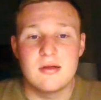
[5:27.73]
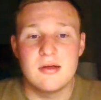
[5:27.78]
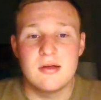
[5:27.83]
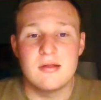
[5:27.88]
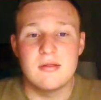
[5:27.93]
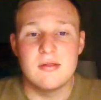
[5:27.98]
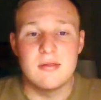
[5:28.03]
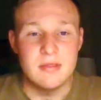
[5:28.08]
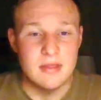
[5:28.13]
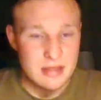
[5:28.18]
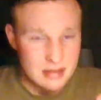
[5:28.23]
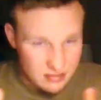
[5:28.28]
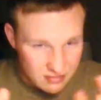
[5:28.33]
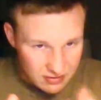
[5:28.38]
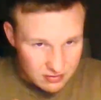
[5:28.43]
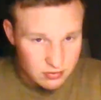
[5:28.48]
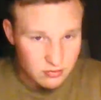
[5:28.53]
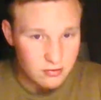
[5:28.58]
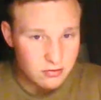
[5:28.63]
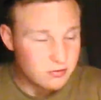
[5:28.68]
And they
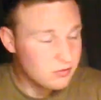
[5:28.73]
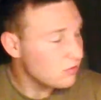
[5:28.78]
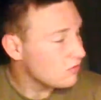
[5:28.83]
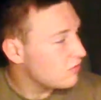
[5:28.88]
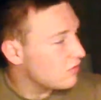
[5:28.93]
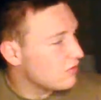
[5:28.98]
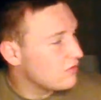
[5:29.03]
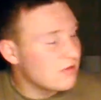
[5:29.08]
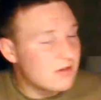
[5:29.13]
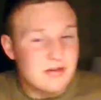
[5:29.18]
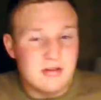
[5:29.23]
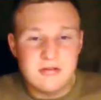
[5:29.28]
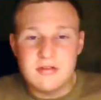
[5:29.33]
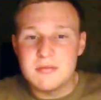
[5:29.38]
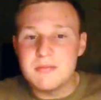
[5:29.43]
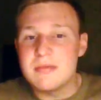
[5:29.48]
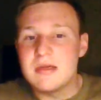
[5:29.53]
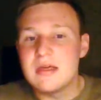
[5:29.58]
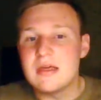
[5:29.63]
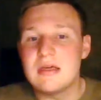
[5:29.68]
send their certs, they send it to
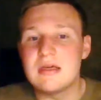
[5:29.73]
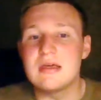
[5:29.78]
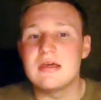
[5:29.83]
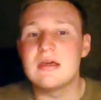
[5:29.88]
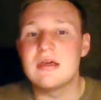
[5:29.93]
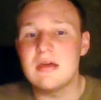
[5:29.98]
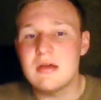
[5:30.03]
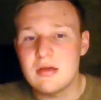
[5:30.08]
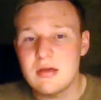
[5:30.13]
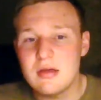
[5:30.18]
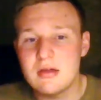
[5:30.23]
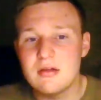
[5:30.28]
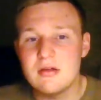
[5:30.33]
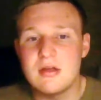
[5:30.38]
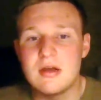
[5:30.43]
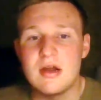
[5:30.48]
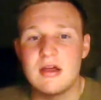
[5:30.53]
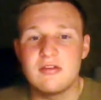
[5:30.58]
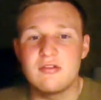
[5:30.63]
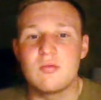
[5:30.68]
me, an
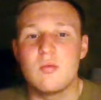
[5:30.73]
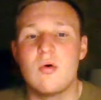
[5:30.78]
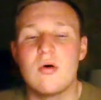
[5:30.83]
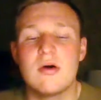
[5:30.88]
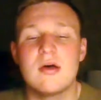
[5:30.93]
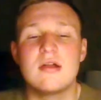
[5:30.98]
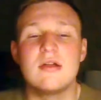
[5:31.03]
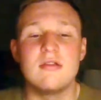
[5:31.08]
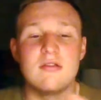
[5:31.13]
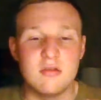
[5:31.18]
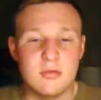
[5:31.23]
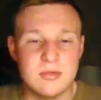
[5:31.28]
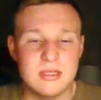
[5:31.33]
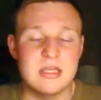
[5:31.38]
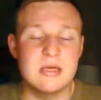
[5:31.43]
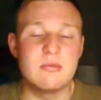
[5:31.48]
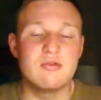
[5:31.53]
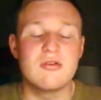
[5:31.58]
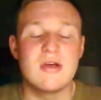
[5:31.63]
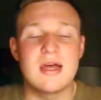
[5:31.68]
S1, and so we
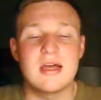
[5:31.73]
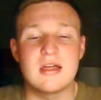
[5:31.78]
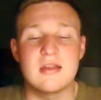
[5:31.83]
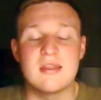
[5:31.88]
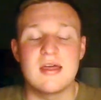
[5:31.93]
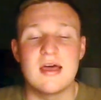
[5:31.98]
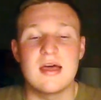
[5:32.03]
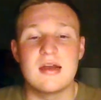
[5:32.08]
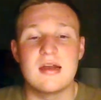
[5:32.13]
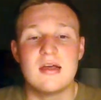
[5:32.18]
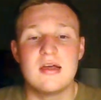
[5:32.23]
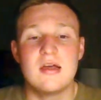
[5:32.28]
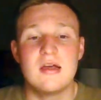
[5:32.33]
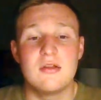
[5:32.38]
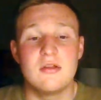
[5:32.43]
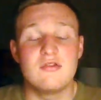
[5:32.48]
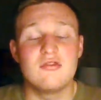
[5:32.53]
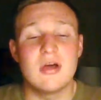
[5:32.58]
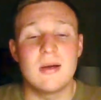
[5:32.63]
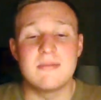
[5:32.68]
keep track of that.
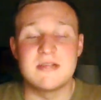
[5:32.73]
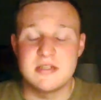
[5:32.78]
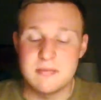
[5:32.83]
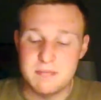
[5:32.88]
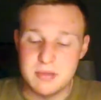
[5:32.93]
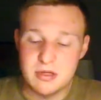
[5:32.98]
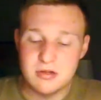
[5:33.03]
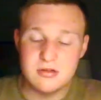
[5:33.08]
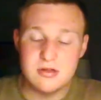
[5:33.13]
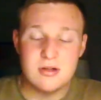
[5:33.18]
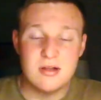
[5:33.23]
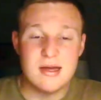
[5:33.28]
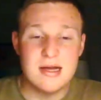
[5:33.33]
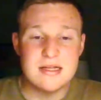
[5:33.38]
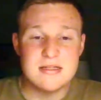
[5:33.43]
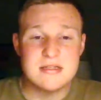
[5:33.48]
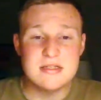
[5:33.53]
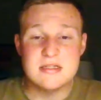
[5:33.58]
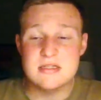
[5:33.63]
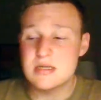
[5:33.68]
Their job is to build
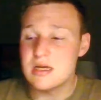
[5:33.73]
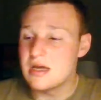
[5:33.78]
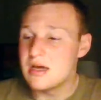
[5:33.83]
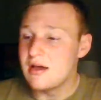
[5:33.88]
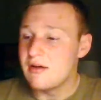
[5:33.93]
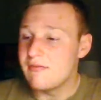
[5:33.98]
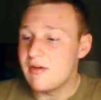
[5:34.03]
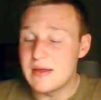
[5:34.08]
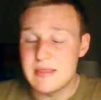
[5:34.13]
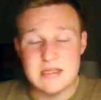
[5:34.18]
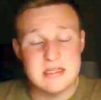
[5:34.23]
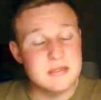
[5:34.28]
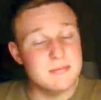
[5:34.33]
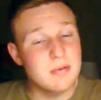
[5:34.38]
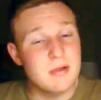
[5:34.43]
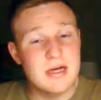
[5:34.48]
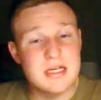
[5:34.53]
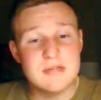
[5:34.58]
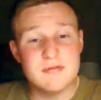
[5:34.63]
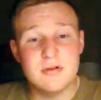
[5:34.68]
classes, find the
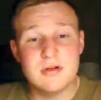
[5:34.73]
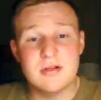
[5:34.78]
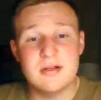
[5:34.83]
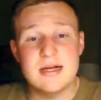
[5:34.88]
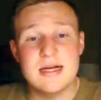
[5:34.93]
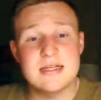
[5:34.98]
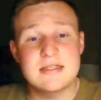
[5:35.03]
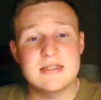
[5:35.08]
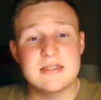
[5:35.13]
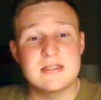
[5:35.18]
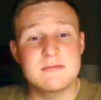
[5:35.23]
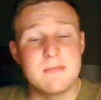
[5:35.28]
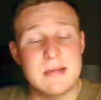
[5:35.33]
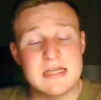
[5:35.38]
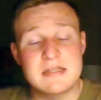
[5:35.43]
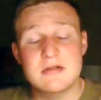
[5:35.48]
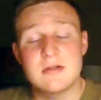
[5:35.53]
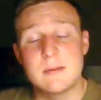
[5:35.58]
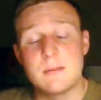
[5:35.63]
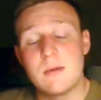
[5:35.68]
supplies for classes,
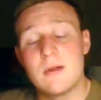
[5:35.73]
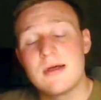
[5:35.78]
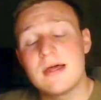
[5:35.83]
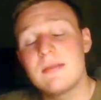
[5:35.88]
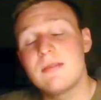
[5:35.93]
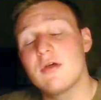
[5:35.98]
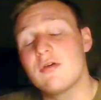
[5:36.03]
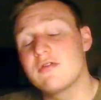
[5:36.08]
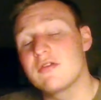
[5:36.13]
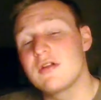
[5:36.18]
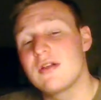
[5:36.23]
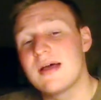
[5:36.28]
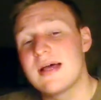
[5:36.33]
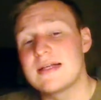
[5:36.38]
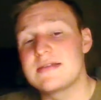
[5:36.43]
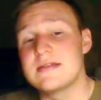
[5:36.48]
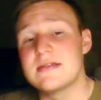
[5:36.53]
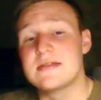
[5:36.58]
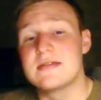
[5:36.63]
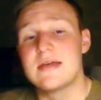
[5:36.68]
basically plan those
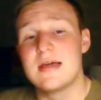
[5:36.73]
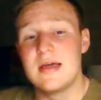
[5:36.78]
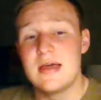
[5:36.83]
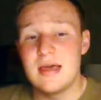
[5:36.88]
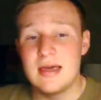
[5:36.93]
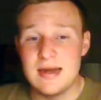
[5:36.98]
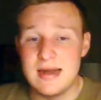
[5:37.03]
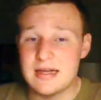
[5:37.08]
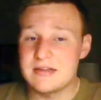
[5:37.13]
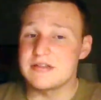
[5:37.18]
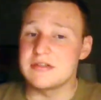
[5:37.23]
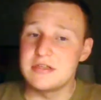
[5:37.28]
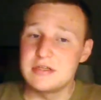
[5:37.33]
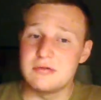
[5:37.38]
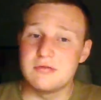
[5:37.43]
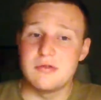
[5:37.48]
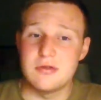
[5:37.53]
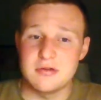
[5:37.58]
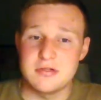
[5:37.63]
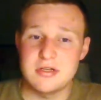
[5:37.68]
classes, and
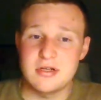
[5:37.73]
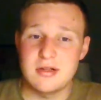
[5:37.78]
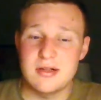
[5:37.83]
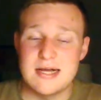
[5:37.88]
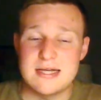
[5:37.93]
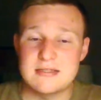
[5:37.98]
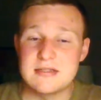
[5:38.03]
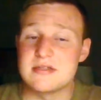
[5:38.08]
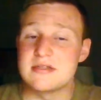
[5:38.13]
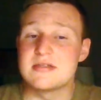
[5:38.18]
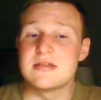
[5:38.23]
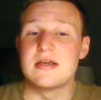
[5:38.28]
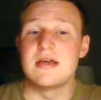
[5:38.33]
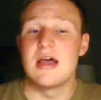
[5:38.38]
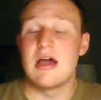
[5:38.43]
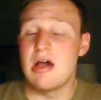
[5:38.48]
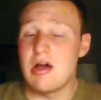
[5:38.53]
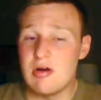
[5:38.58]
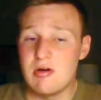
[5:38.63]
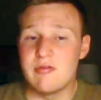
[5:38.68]
execute those classes
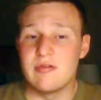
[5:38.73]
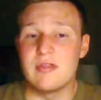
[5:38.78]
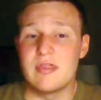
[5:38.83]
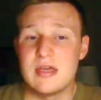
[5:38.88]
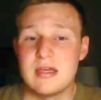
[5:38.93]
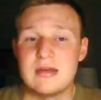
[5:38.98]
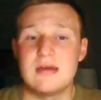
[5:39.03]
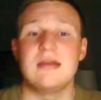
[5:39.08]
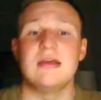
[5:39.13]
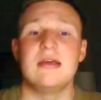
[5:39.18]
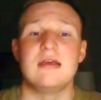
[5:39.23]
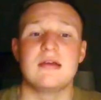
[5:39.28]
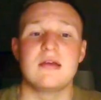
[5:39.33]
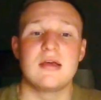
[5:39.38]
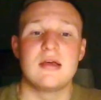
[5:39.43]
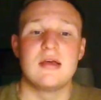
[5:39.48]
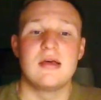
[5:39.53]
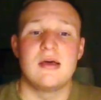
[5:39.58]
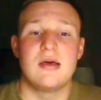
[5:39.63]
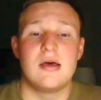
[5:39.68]
however they need,
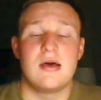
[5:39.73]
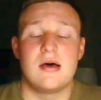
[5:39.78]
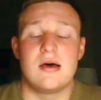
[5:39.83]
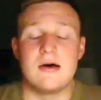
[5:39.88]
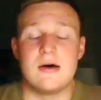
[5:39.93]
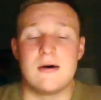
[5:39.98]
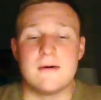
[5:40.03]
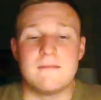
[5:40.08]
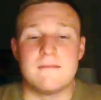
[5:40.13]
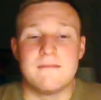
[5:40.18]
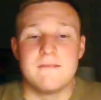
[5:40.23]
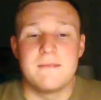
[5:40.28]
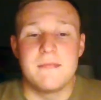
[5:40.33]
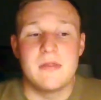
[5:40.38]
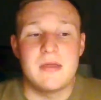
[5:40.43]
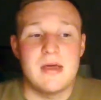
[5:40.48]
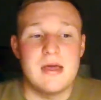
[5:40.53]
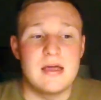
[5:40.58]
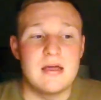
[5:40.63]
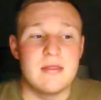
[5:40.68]

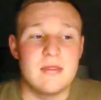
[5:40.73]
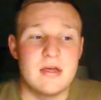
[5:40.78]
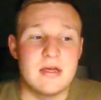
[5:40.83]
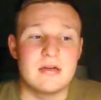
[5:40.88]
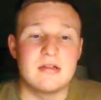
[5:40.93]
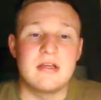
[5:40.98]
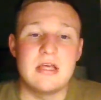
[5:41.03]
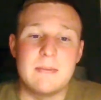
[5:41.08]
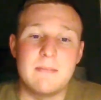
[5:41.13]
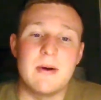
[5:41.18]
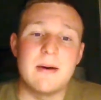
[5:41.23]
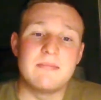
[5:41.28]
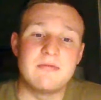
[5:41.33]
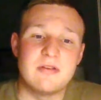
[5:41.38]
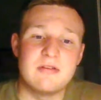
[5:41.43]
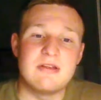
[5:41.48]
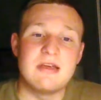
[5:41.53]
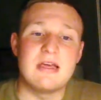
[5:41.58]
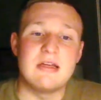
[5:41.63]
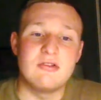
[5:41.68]
and then keep
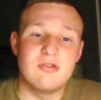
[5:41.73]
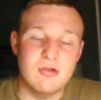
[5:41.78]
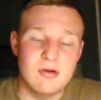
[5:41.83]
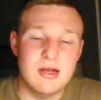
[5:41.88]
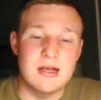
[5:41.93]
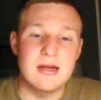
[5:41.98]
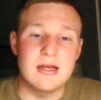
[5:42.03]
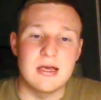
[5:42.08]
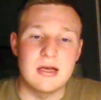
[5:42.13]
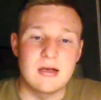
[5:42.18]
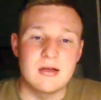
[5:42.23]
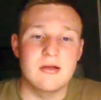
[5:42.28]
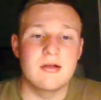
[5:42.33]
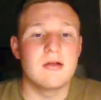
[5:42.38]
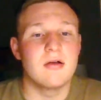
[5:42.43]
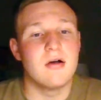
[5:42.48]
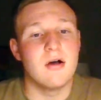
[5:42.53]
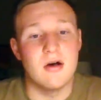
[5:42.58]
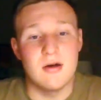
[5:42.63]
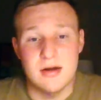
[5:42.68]
up-to-date training
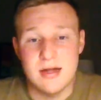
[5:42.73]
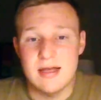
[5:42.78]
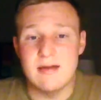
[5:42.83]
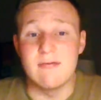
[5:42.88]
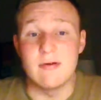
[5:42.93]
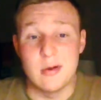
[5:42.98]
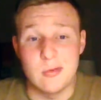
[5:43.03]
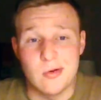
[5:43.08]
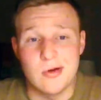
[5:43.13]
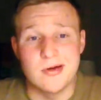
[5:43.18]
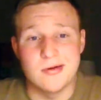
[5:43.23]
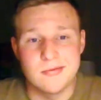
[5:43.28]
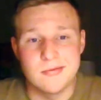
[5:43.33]
on everyone.